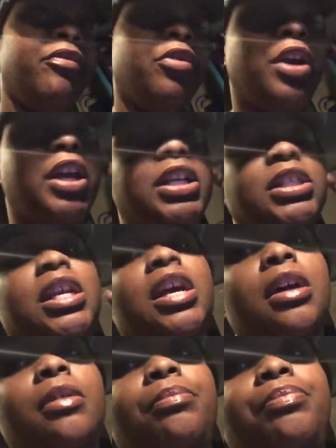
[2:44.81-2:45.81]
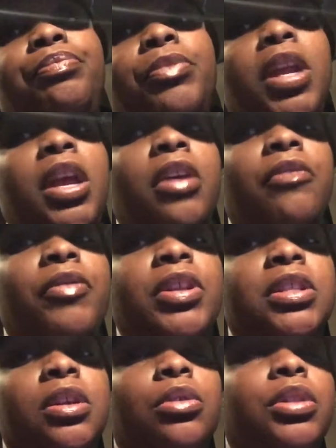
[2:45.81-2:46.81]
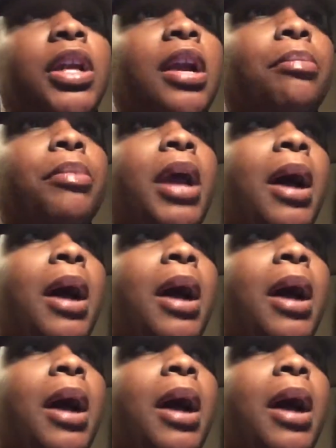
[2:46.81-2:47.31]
for his physical therapy.